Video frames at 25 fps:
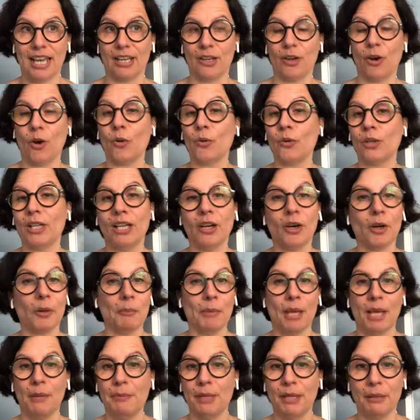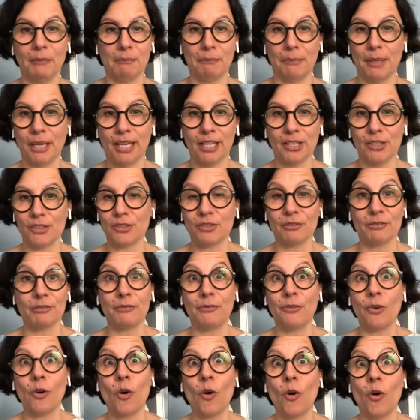And only on maybe page
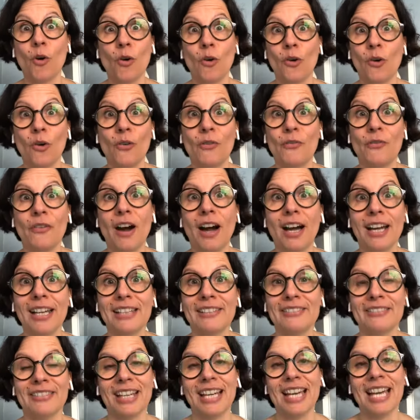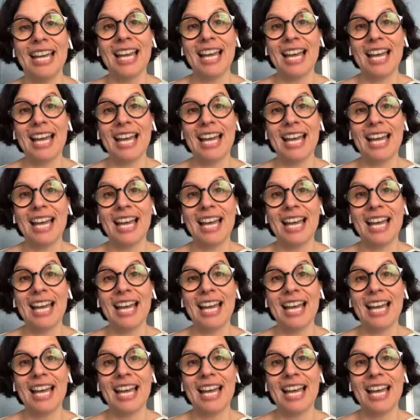4 or 5,